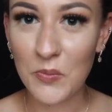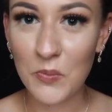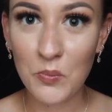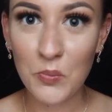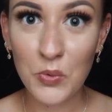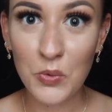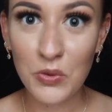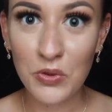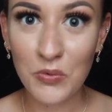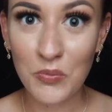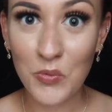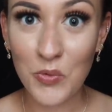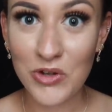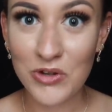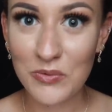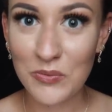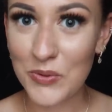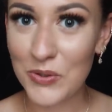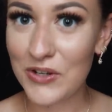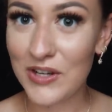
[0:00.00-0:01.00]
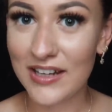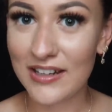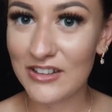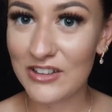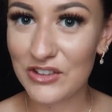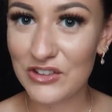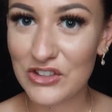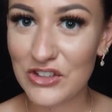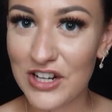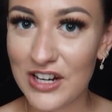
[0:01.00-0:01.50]
more than one pudding
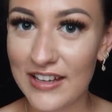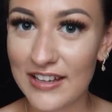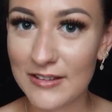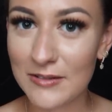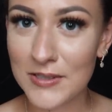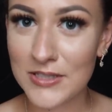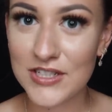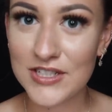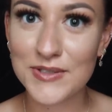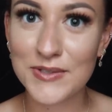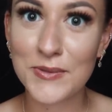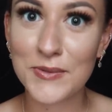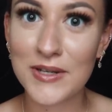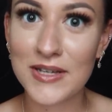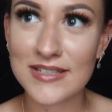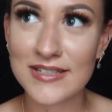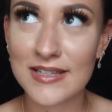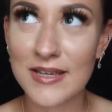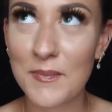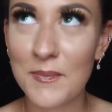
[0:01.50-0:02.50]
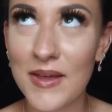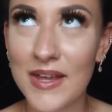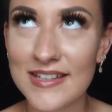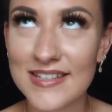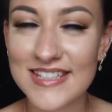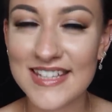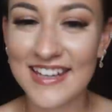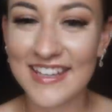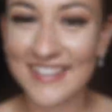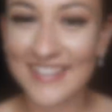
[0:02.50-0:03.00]
to try, which is always
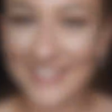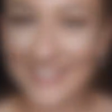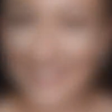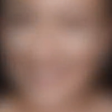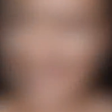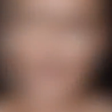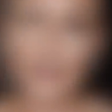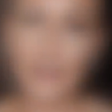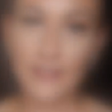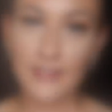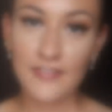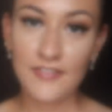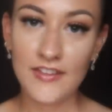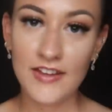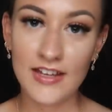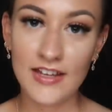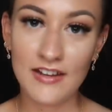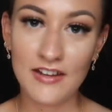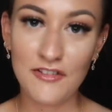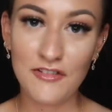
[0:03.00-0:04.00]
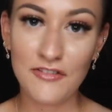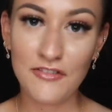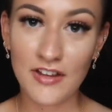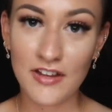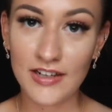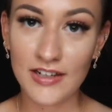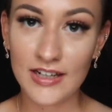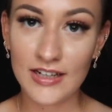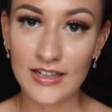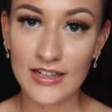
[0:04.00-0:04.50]
amazing. And then
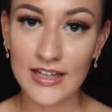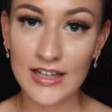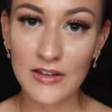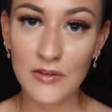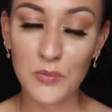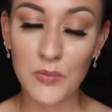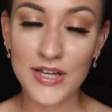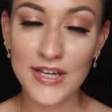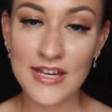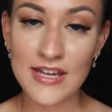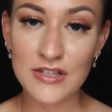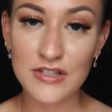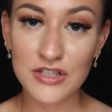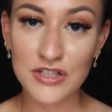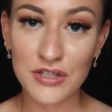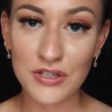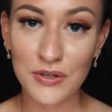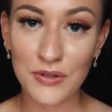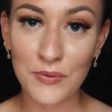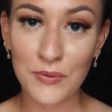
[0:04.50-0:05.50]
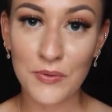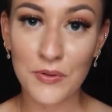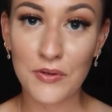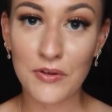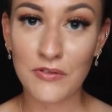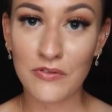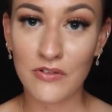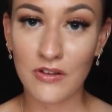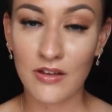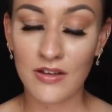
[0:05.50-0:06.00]
finally we do
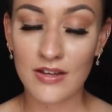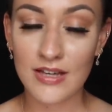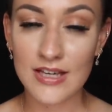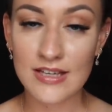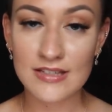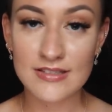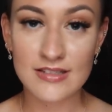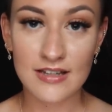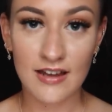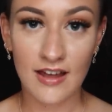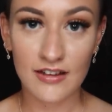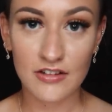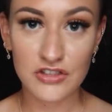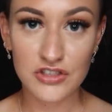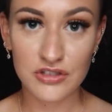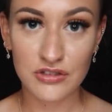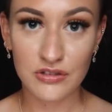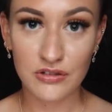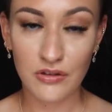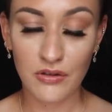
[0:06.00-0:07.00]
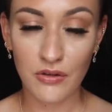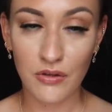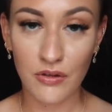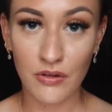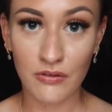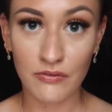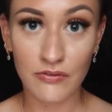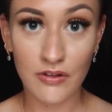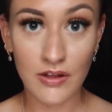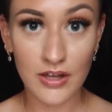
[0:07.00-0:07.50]
offer a selection
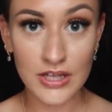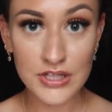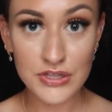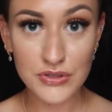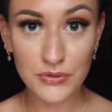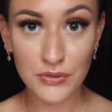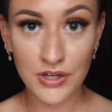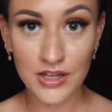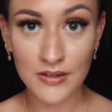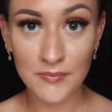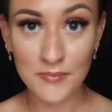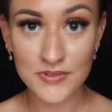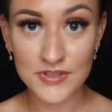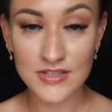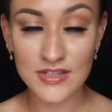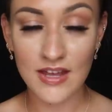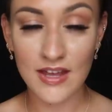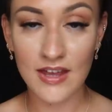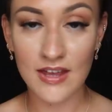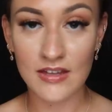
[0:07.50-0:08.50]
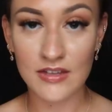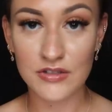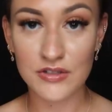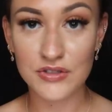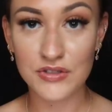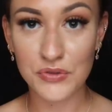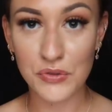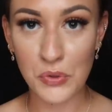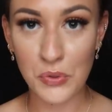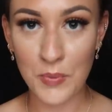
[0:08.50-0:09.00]
of ice creams and
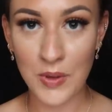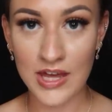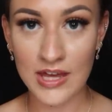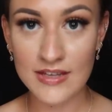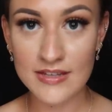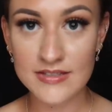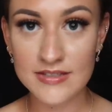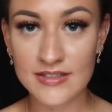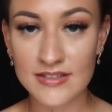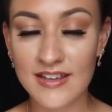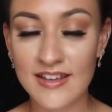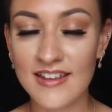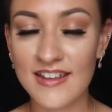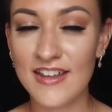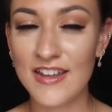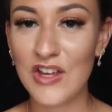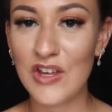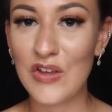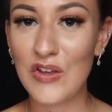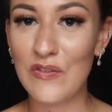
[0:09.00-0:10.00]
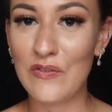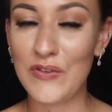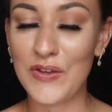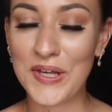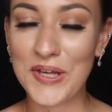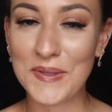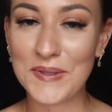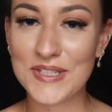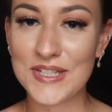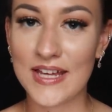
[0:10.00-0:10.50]
sorbets for
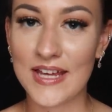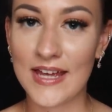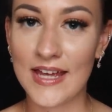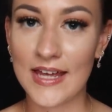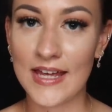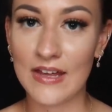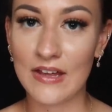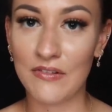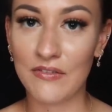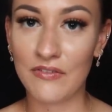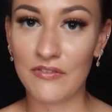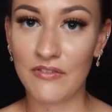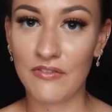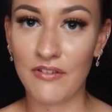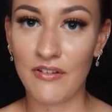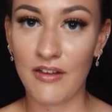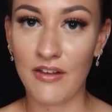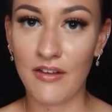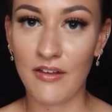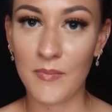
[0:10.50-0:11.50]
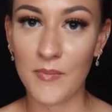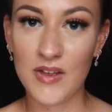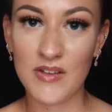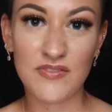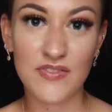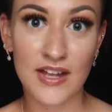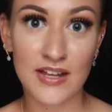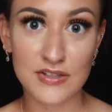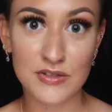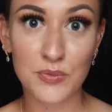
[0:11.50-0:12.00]
you to have, if
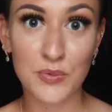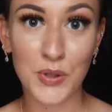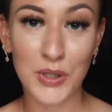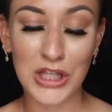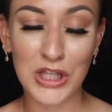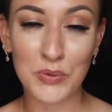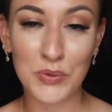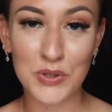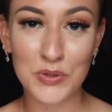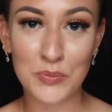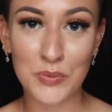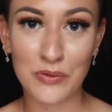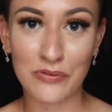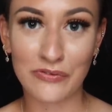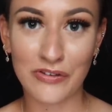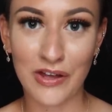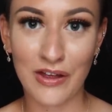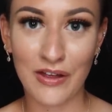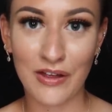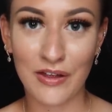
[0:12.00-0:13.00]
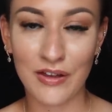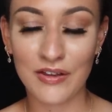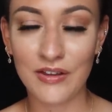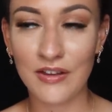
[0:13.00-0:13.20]
that's what you would prefer